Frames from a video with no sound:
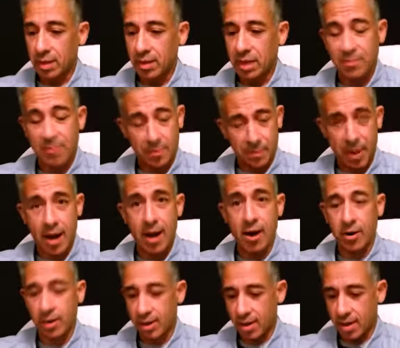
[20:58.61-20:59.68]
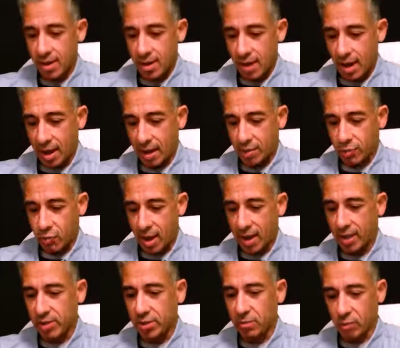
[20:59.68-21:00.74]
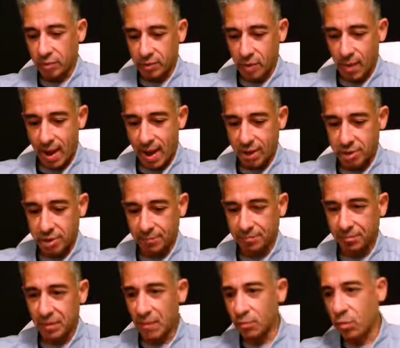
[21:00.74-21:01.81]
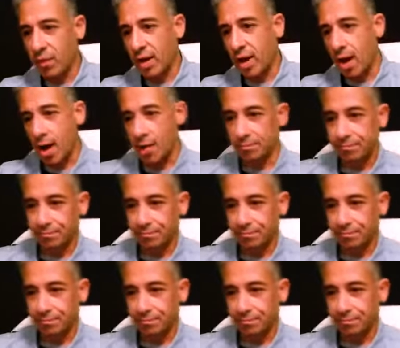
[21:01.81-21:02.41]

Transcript: that's prepared and ready to move to action. And moving on,